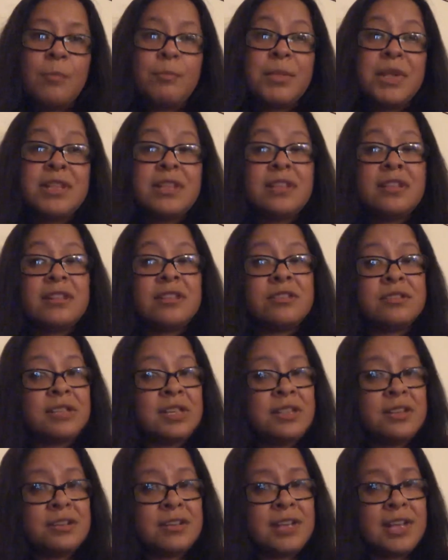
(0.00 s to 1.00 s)
But then there's
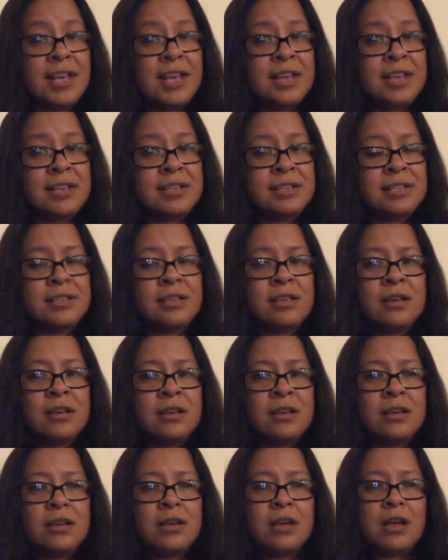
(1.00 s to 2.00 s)
other days
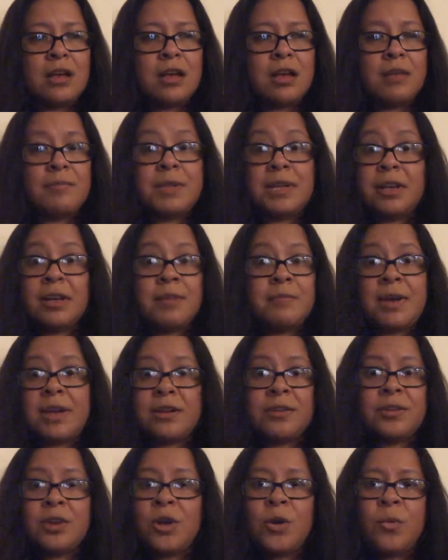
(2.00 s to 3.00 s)
that come out
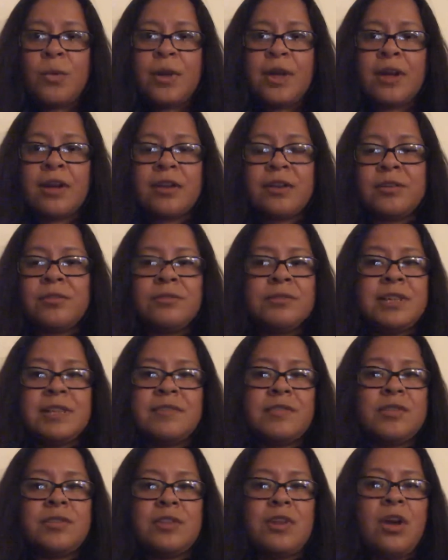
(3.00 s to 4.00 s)
of nowhere. You don't
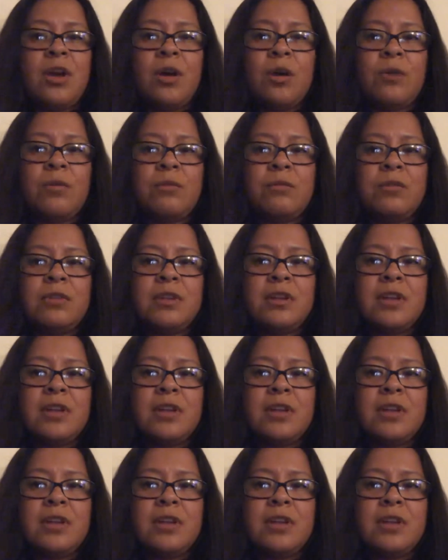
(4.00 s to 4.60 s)
even know